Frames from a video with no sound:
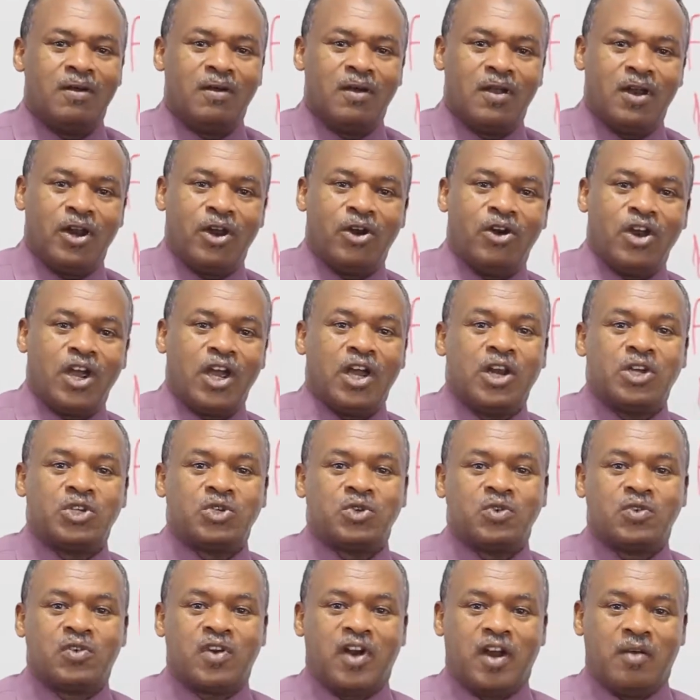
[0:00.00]
Learn English
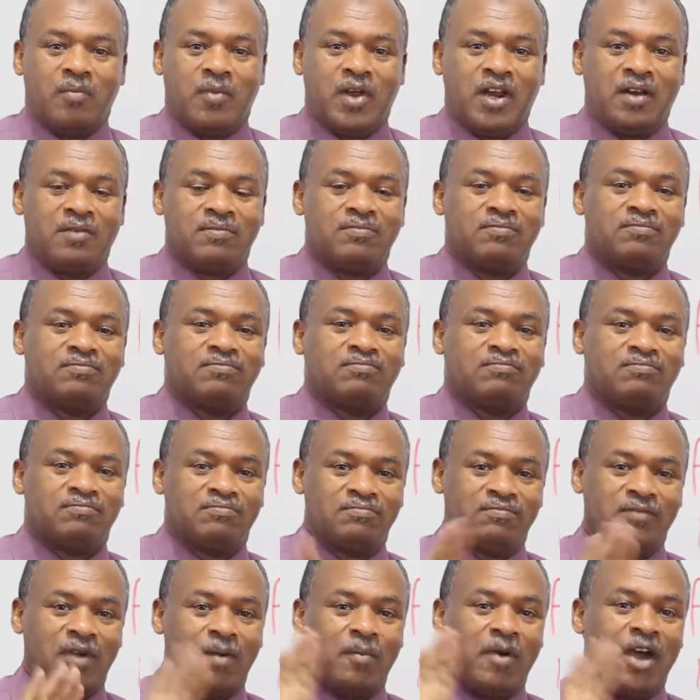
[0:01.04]
with Grayman.
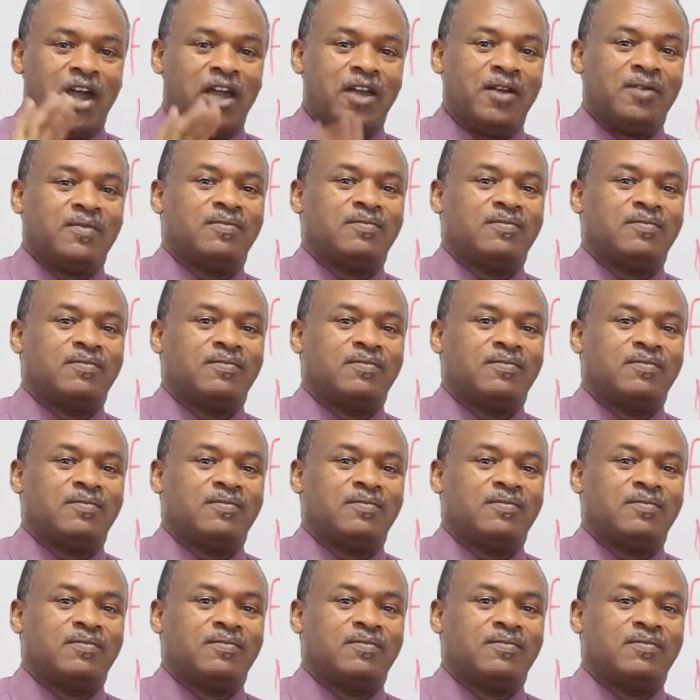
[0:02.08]
Bye-bye.